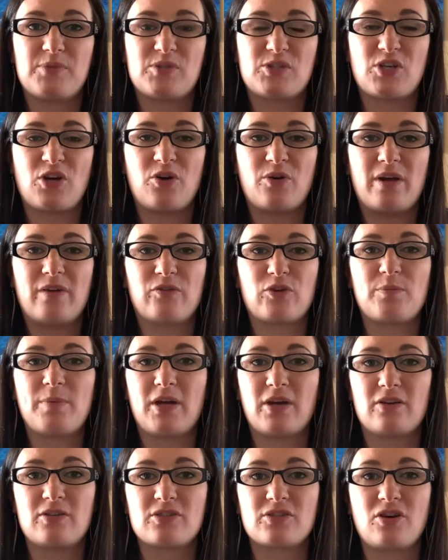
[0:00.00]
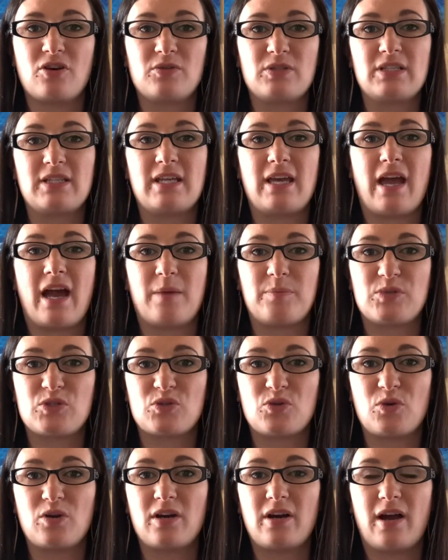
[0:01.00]
So if your parents go to the app
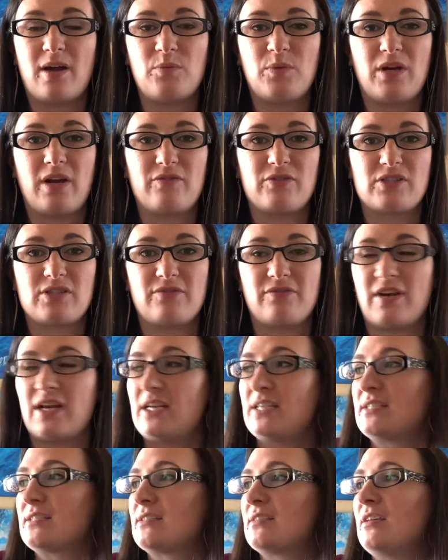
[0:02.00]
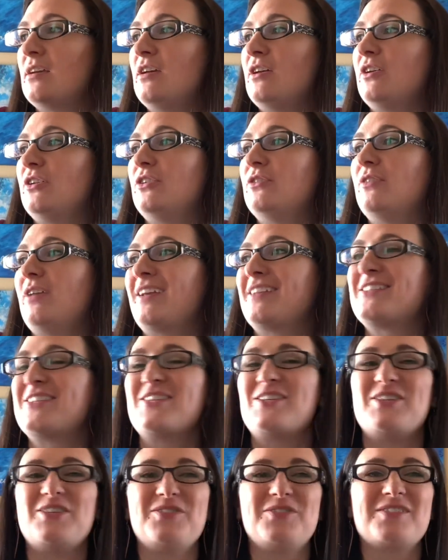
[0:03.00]
store on whatever device you'd like to
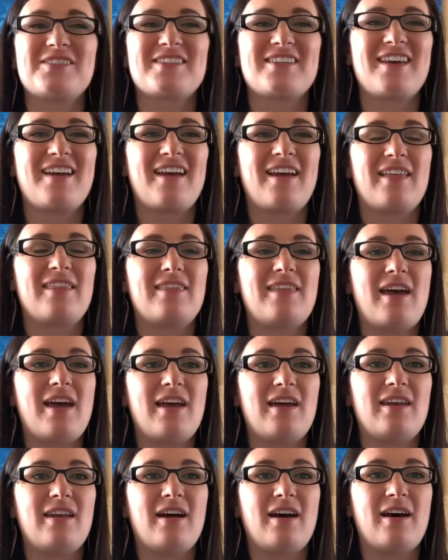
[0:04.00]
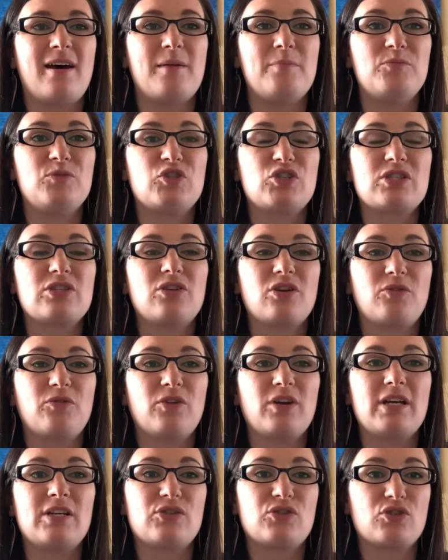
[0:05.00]
use, then just look
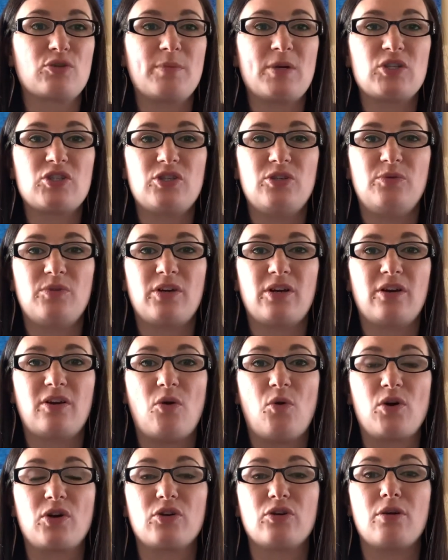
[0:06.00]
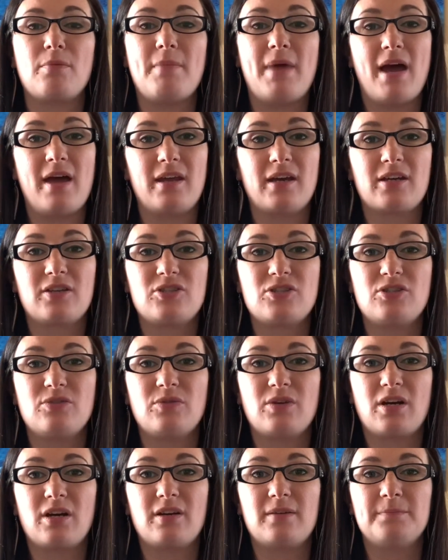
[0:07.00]
for instrument tuner or chromatic
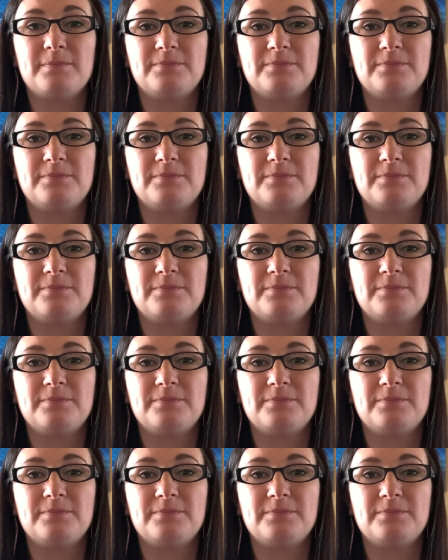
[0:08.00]
tuner.